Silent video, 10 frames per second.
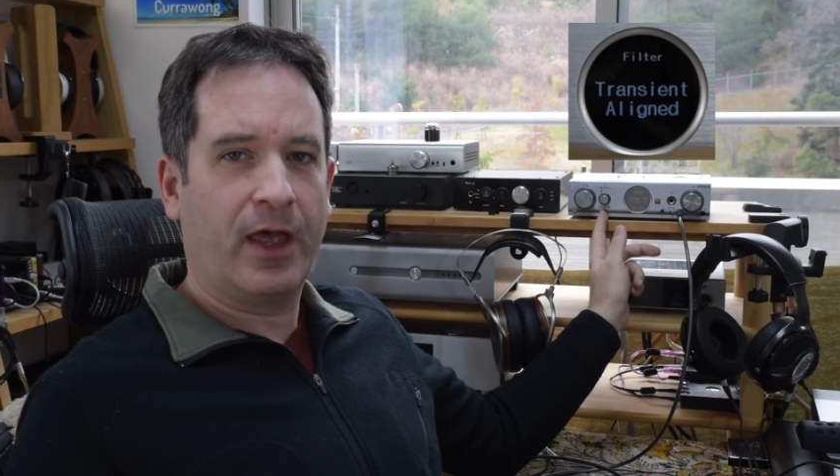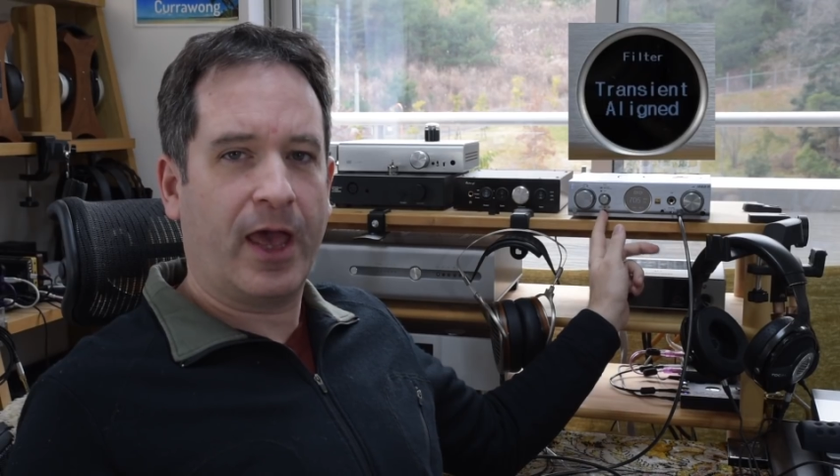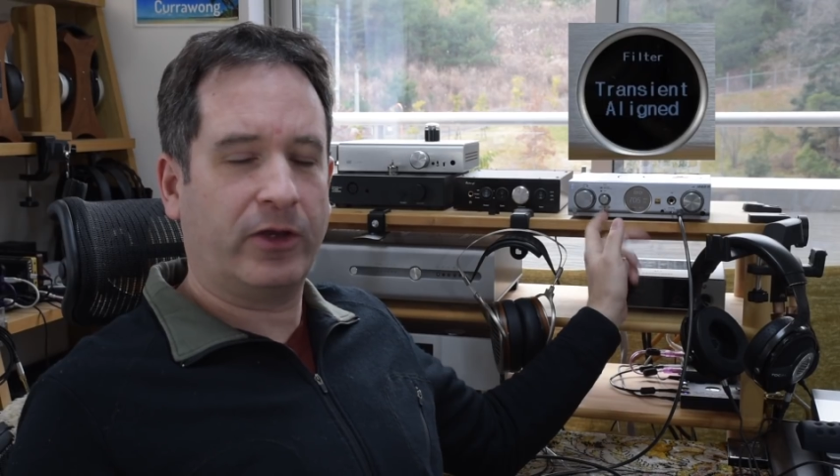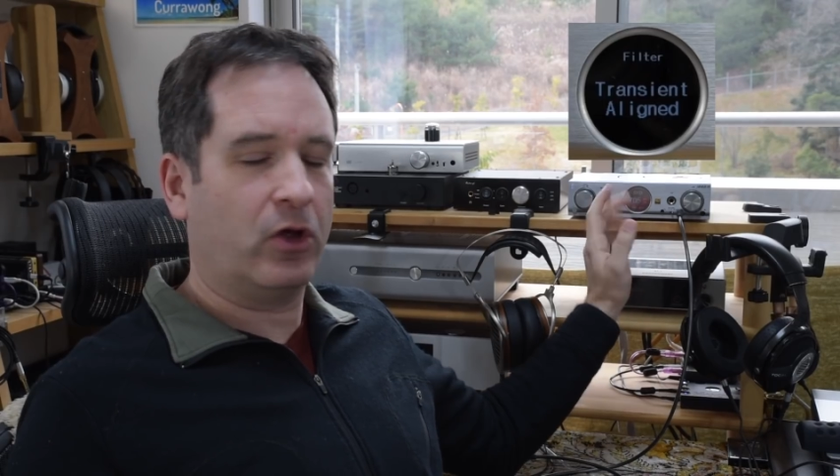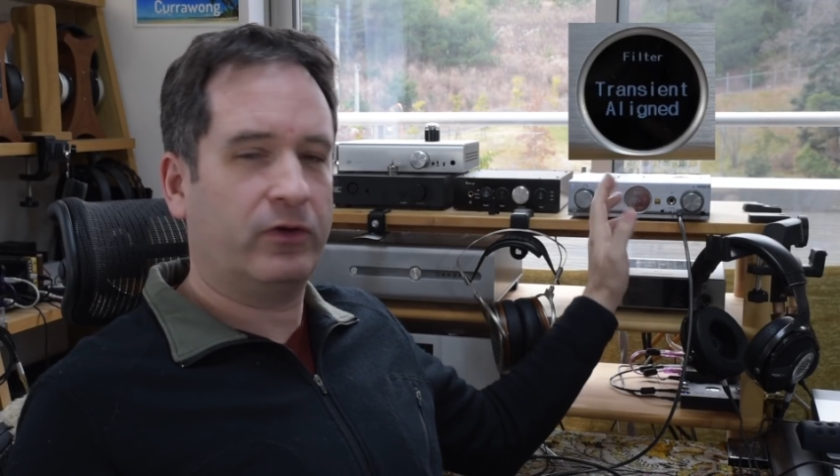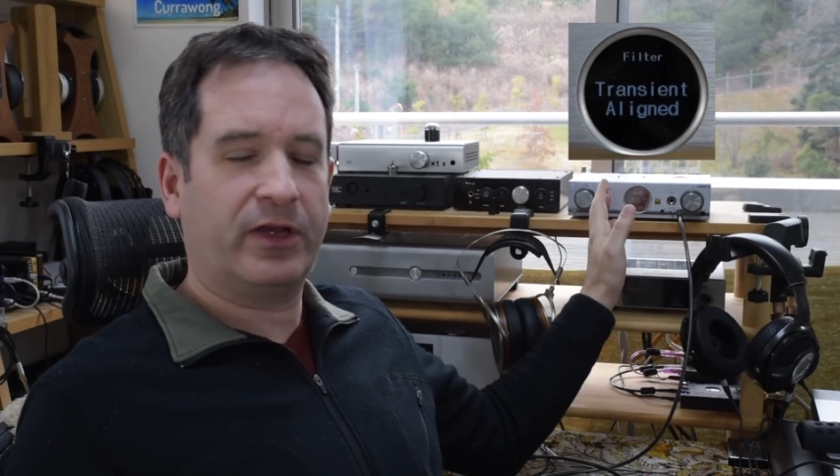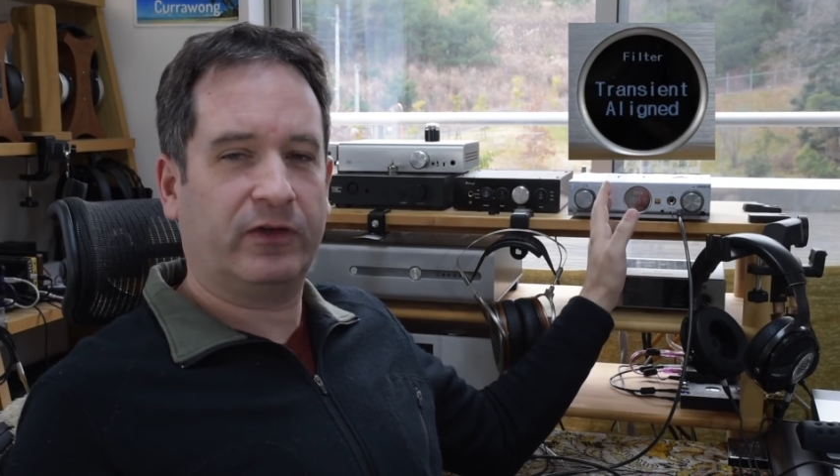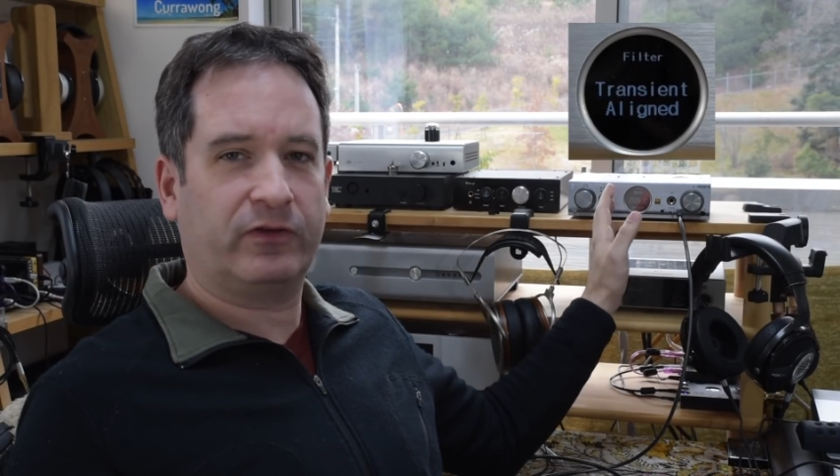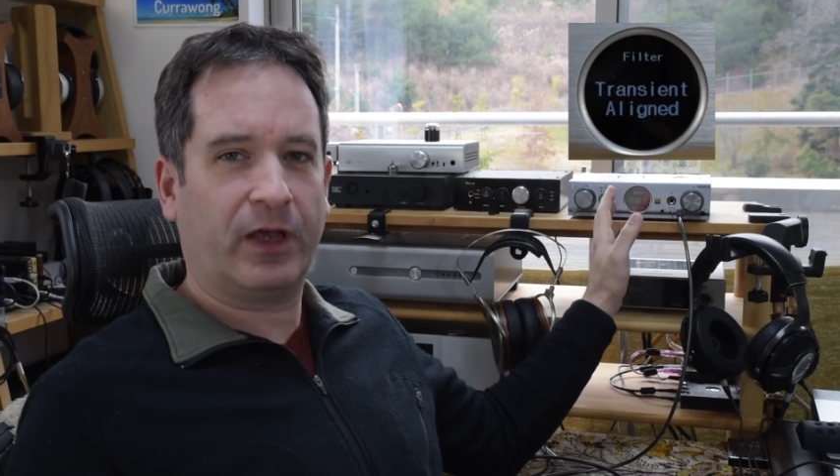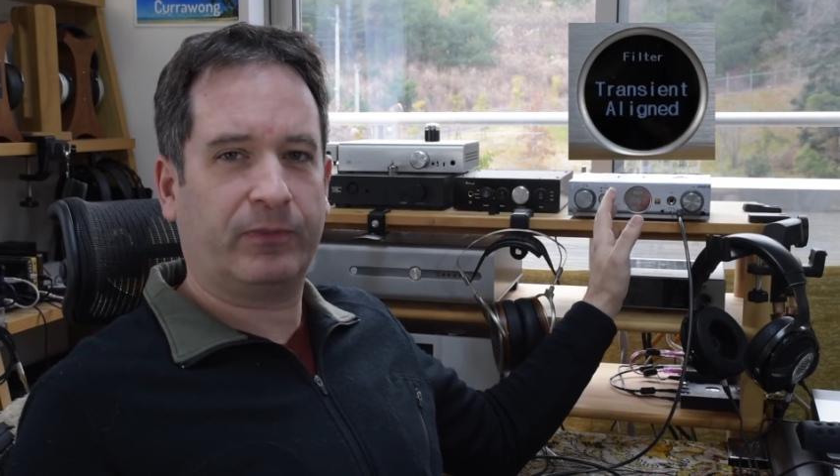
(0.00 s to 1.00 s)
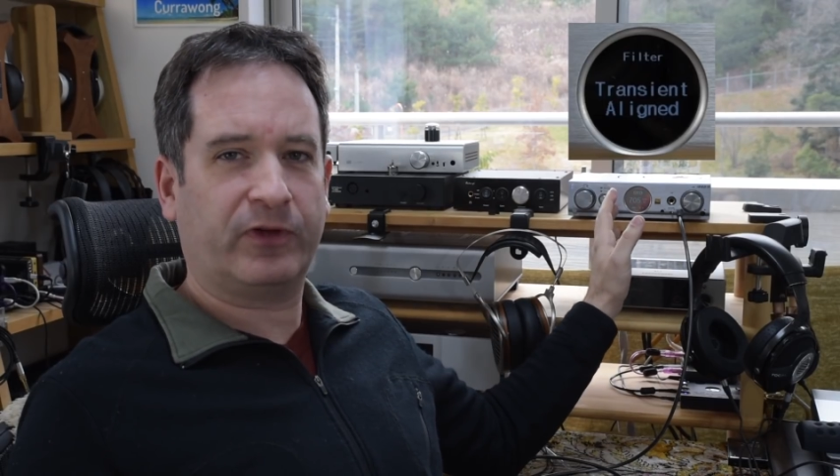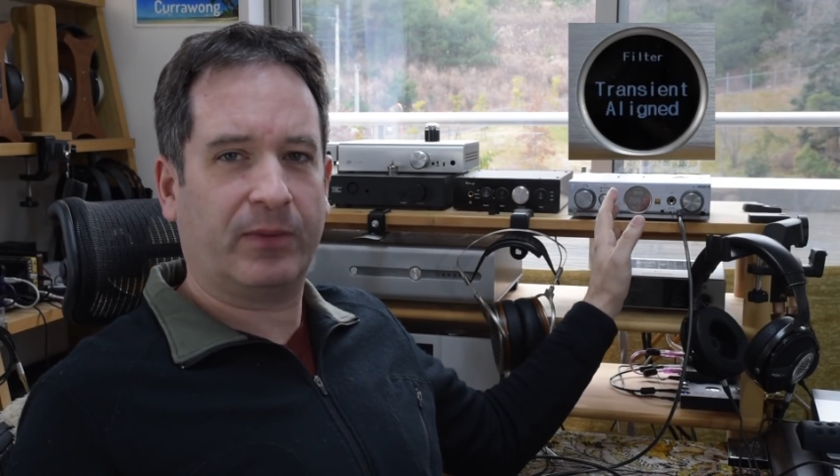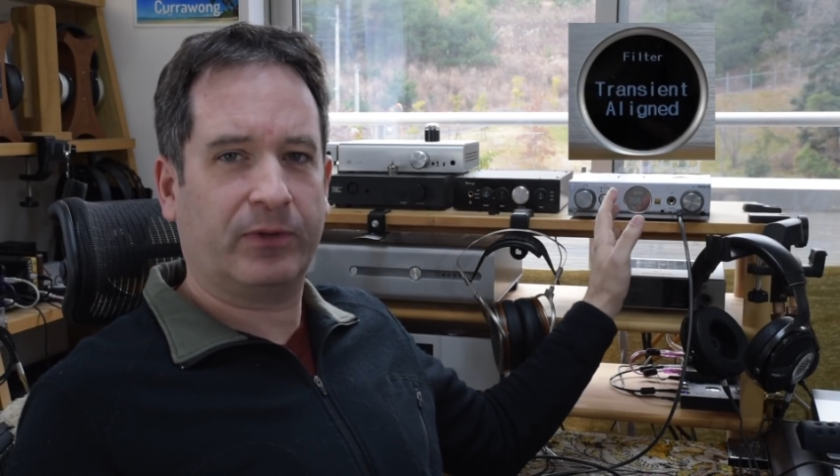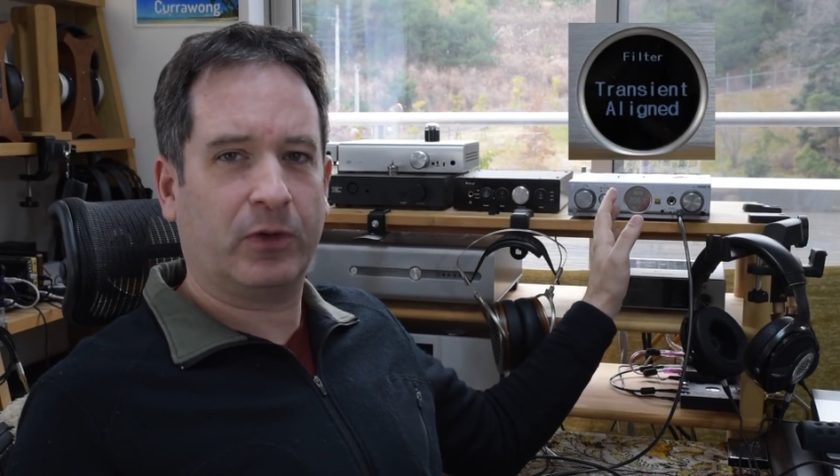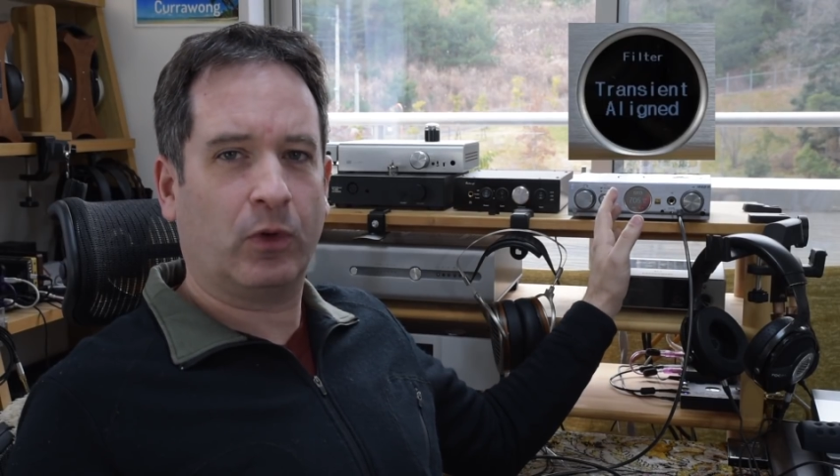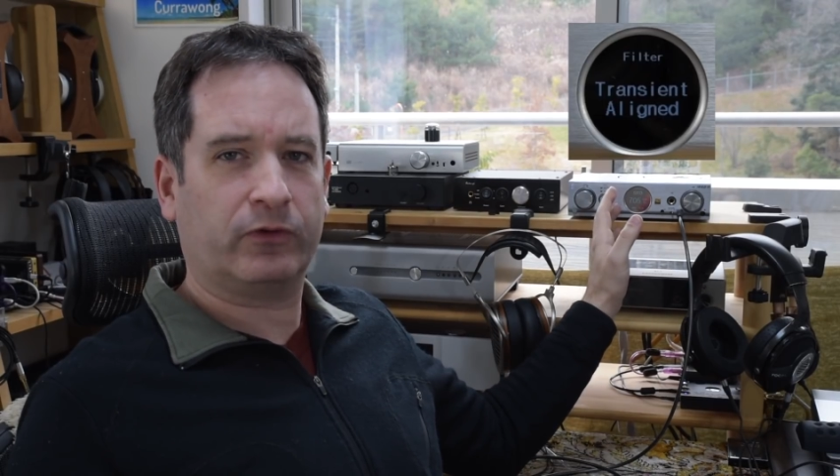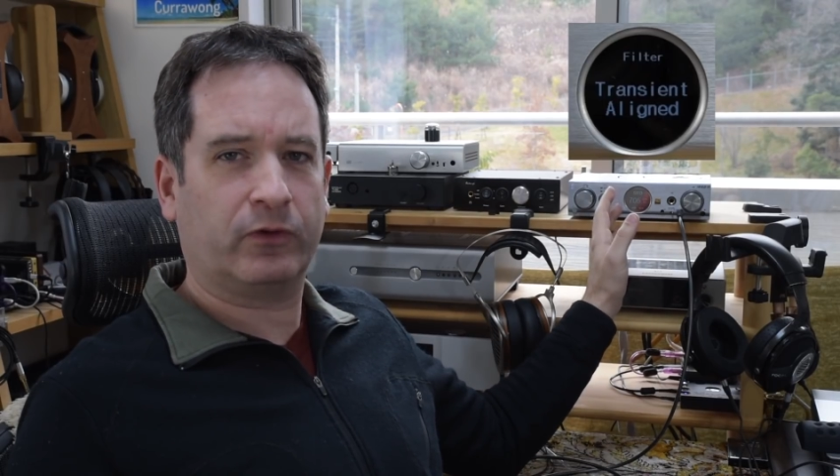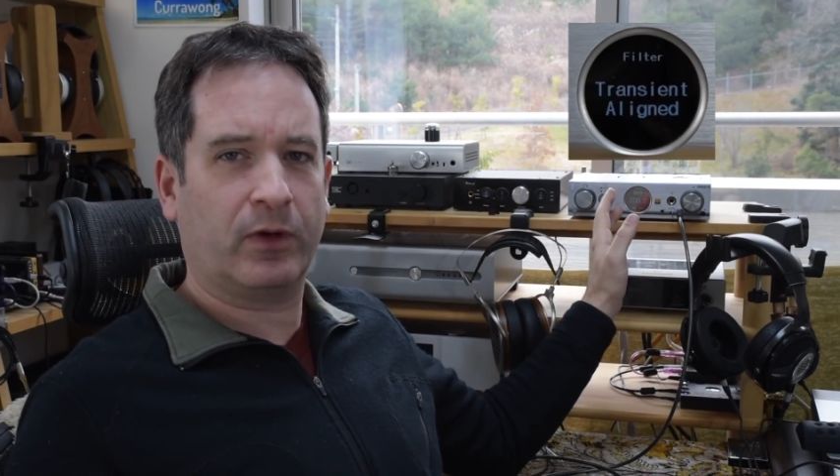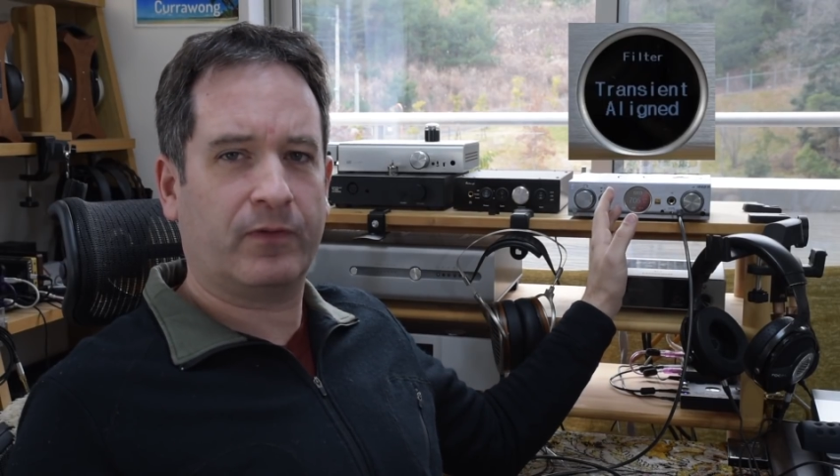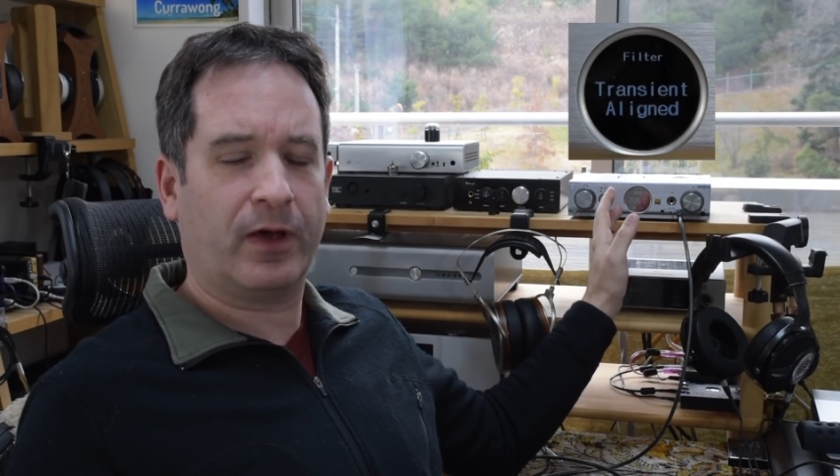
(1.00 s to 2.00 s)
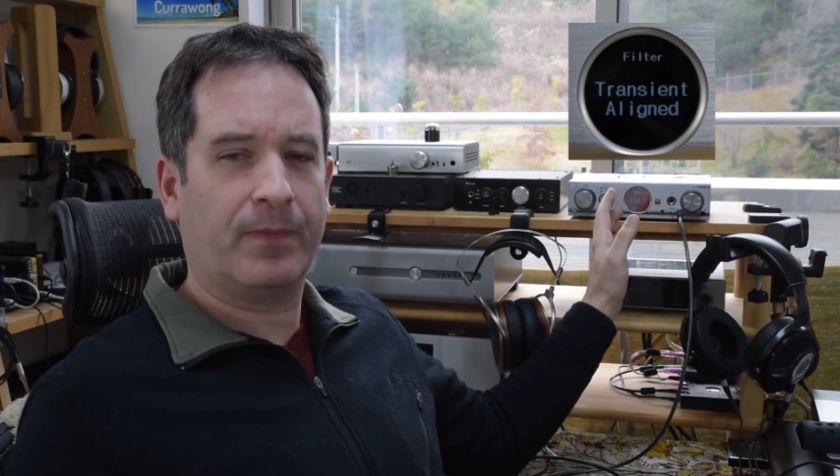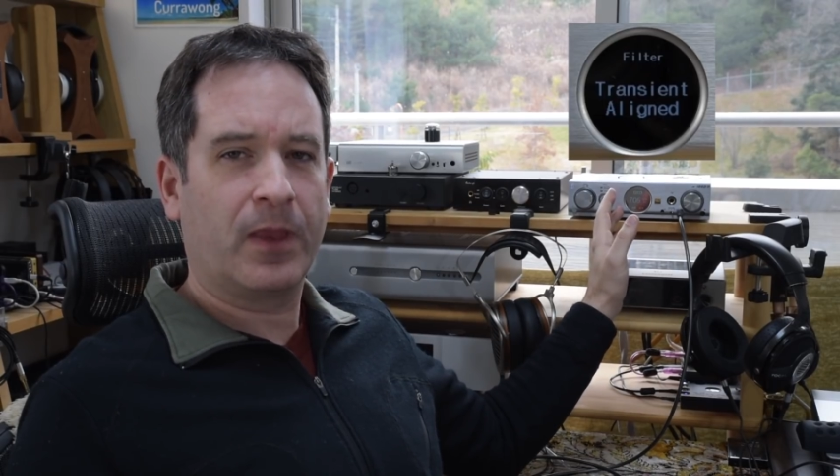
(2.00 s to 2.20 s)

and no DSD upsampling whatsoever.